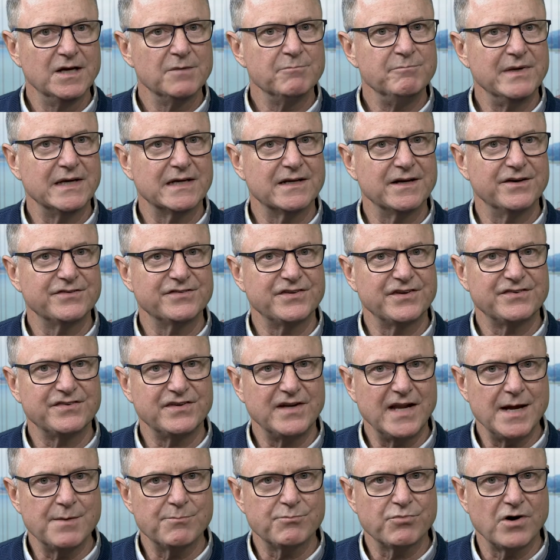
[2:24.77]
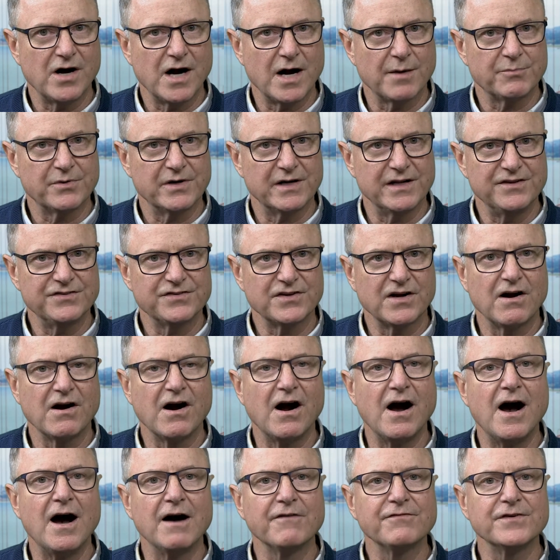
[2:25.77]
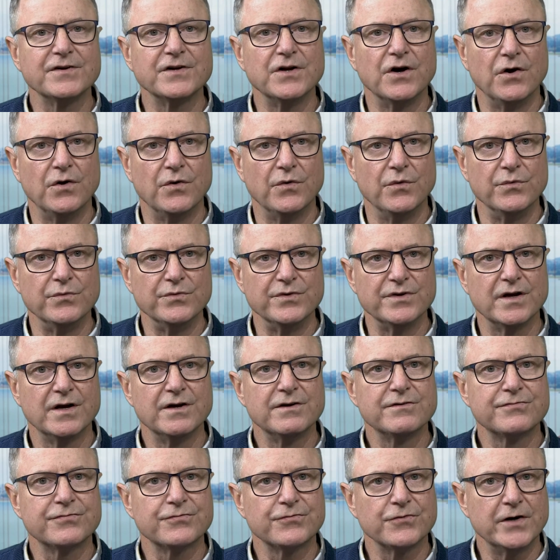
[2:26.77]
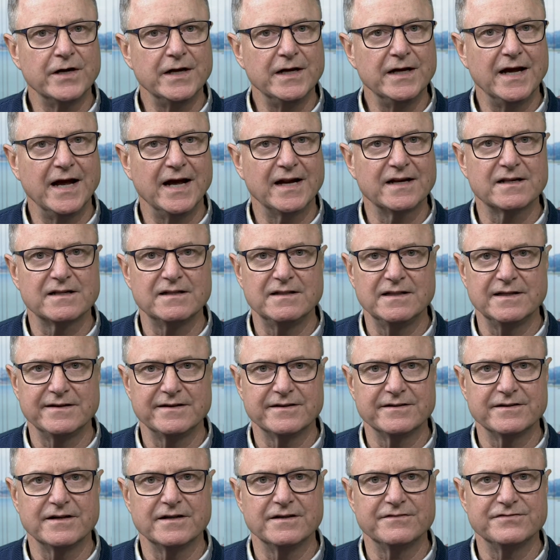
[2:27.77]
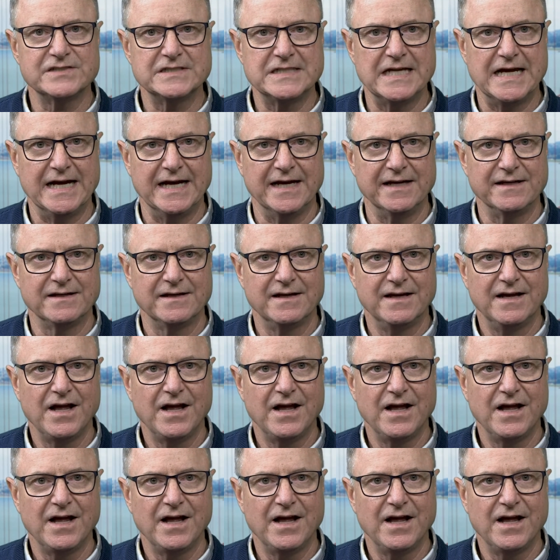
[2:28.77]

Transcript: Because estate properties are often owned free and clear of debt,